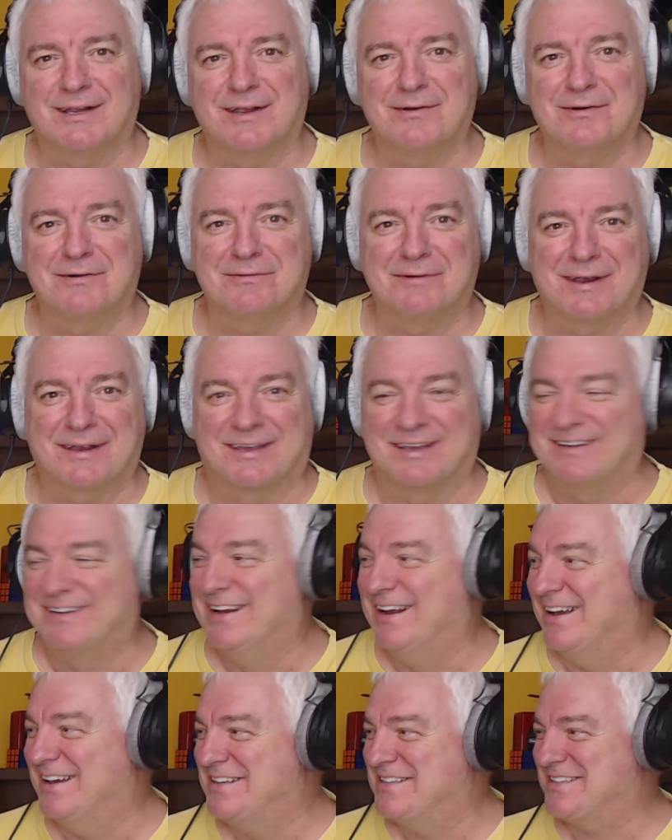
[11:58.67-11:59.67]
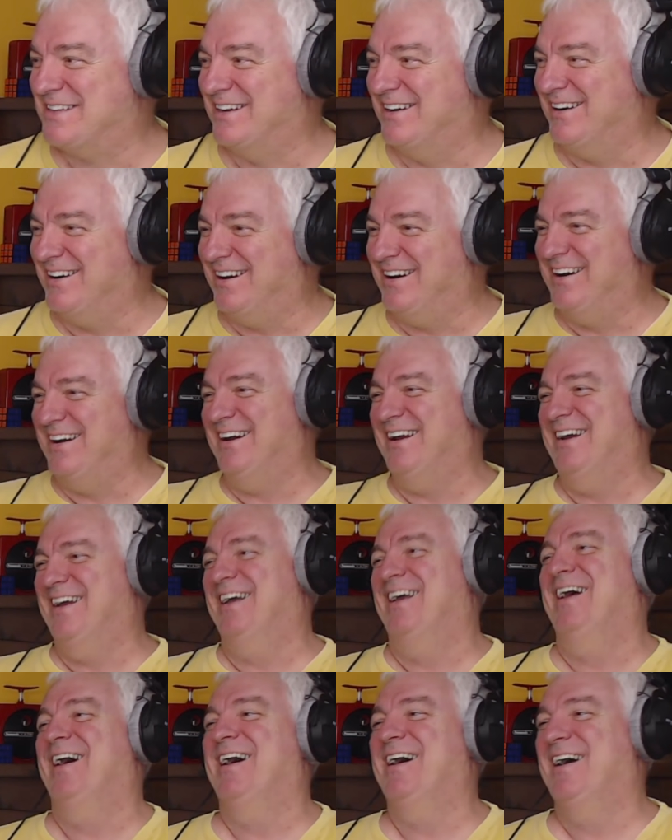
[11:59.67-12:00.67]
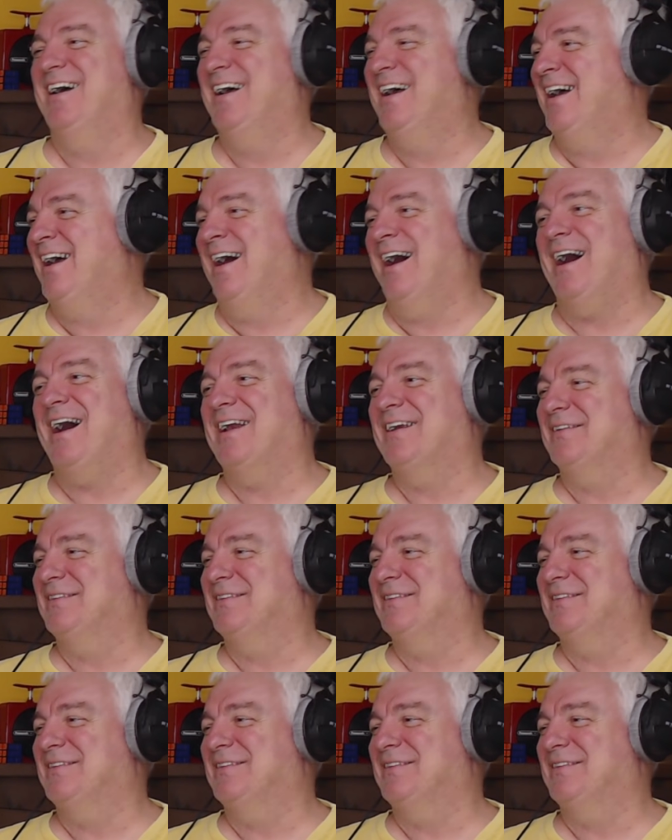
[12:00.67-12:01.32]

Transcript: I don't recognize her. I don't